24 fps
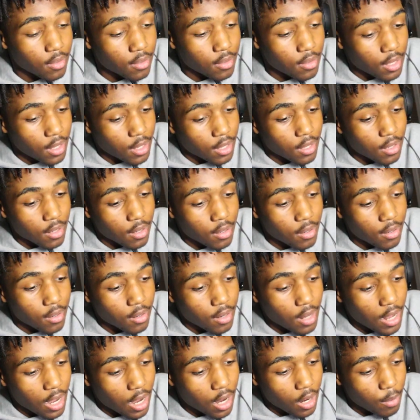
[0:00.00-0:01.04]
Then
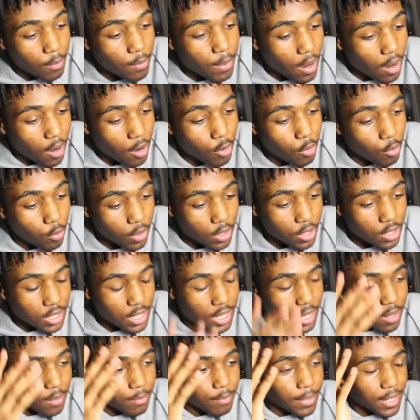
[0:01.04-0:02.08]
how about we just
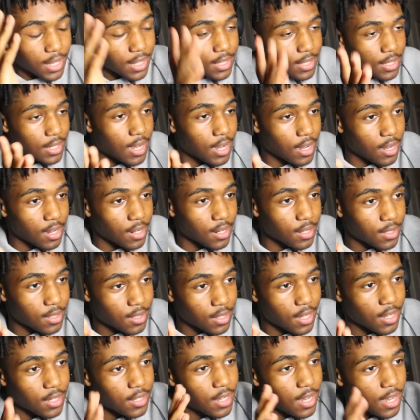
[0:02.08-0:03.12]
get a big sign and
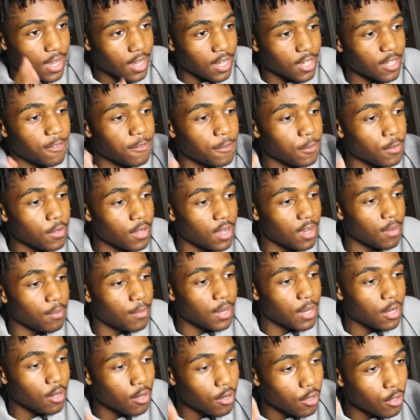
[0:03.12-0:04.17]
says, hey, if you come
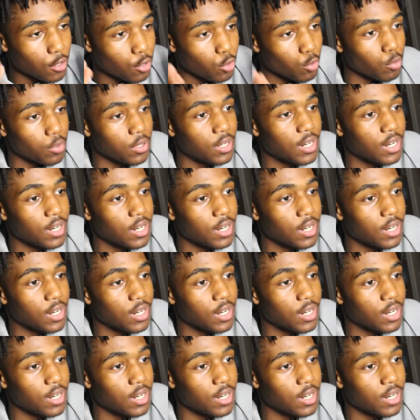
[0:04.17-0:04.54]
here, you will